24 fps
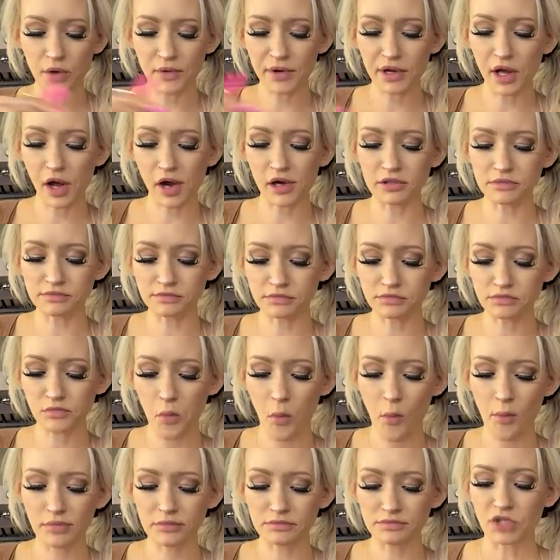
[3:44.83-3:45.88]
There we go.
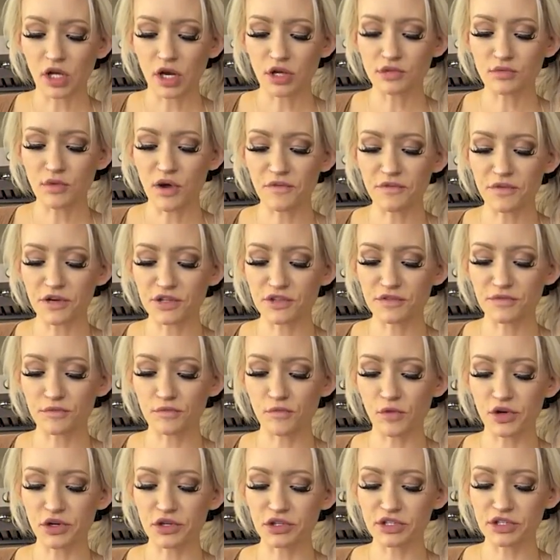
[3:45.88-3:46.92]
It's my first
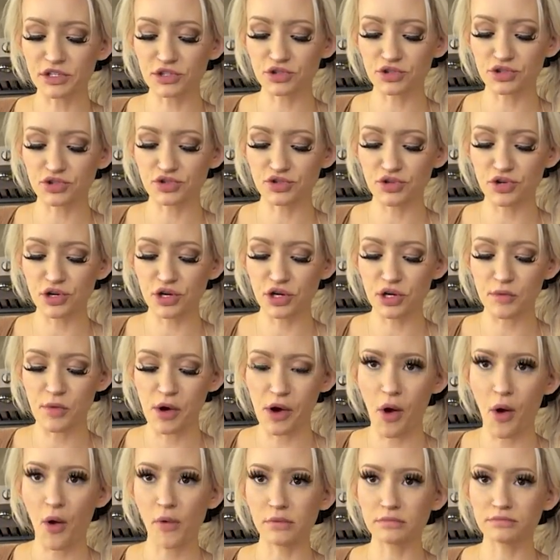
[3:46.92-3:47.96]
cooking
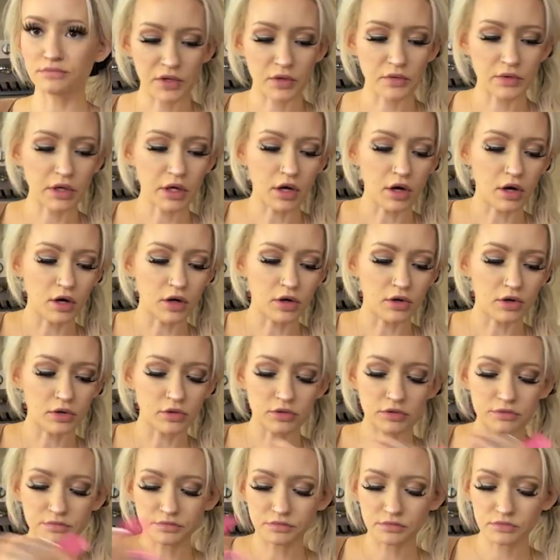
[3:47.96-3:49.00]
stream. There we go.
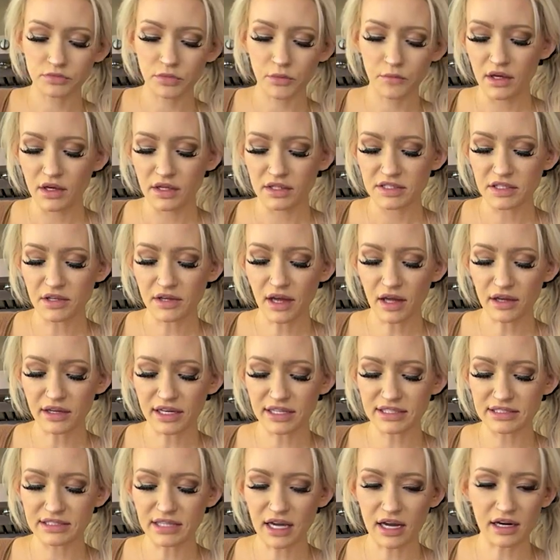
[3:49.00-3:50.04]
So yeah,
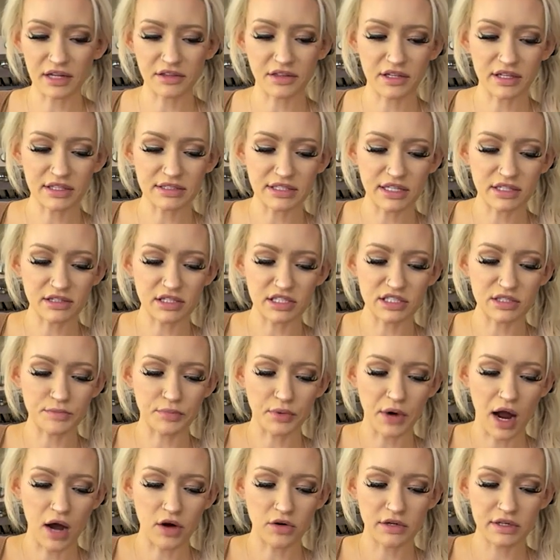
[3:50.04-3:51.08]
like I said, I think it's like this
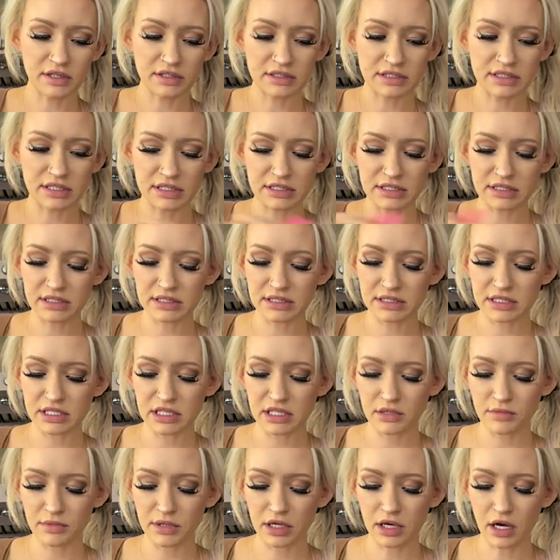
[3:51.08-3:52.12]
brown
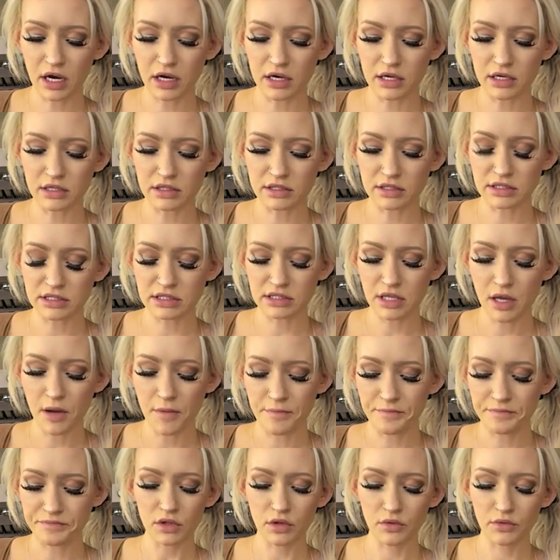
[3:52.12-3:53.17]
consistency because
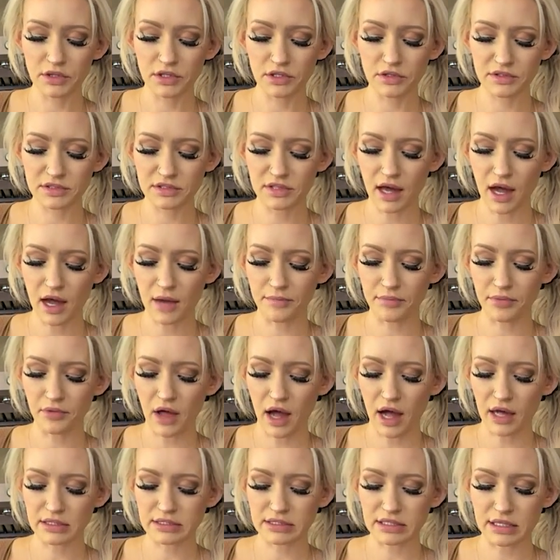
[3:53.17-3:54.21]
we use that
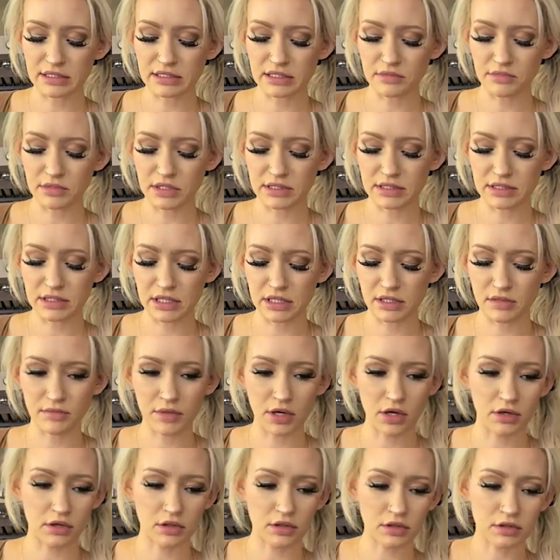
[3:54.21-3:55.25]
black sesame seed
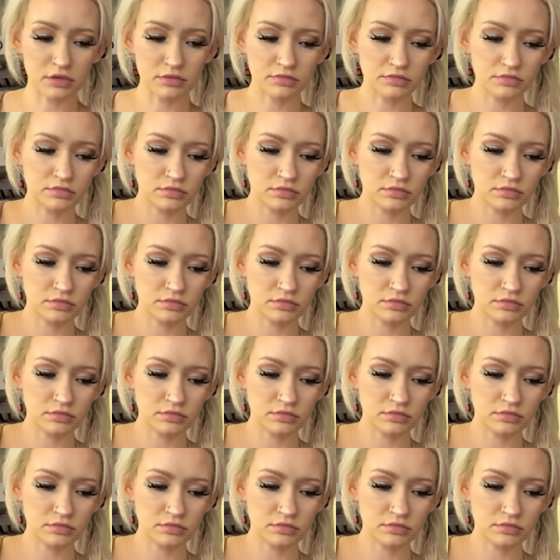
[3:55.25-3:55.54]
milk.